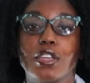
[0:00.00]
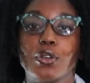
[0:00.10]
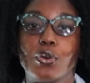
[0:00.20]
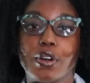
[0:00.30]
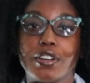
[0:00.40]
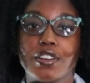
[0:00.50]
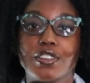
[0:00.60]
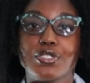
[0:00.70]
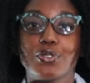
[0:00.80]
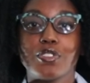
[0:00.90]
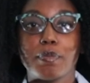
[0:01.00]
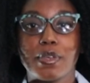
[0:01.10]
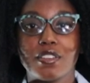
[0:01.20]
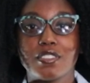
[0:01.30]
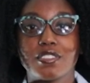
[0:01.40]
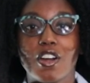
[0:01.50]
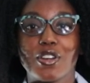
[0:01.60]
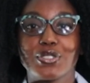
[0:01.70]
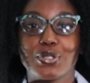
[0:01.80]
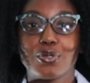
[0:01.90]
in order to rebuild
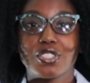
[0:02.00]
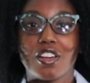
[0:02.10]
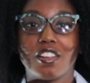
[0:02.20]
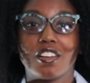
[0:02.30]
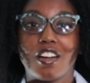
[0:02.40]
our social